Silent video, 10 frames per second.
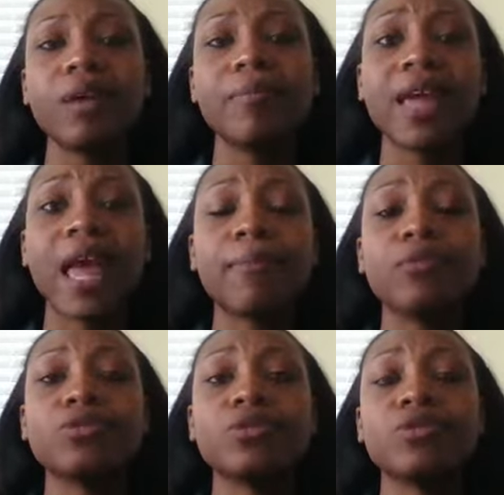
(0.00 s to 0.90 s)
be
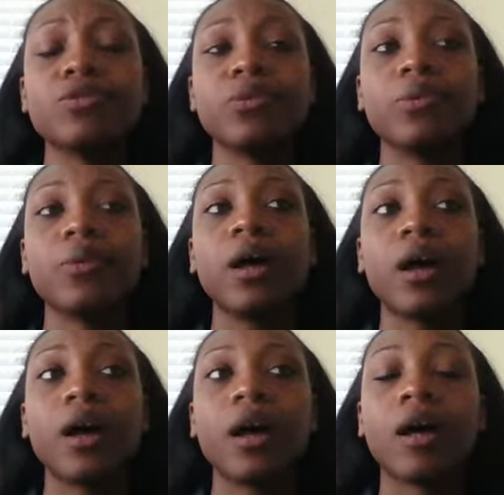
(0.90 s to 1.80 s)
able to
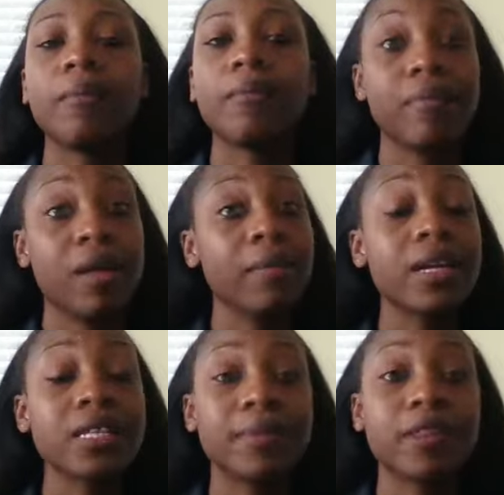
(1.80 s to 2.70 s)
um,
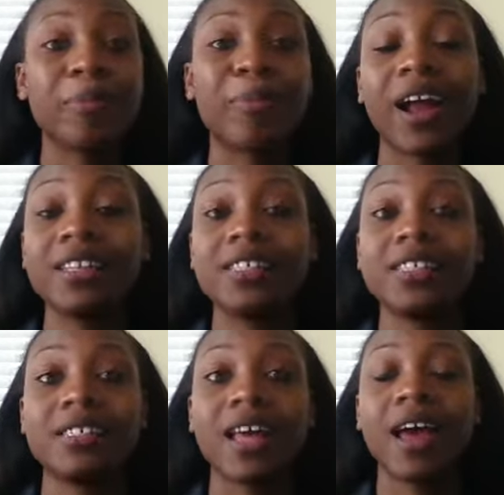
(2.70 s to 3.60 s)
mimic some of the
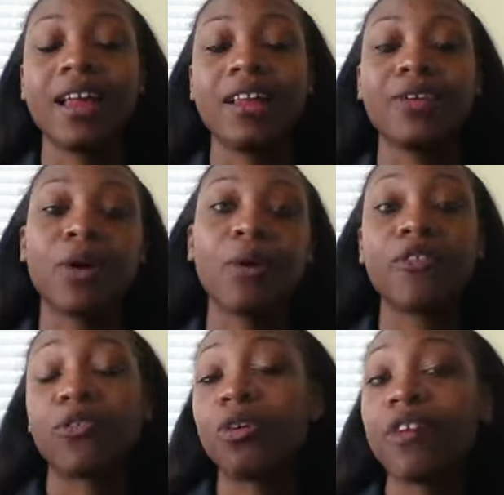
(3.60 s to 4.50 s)
practices that you know
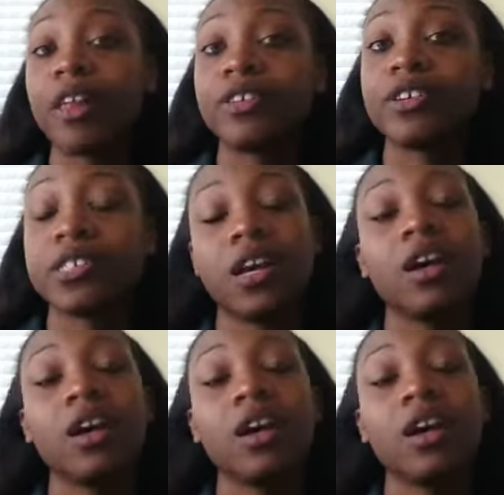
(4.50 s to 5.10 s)
our forefathers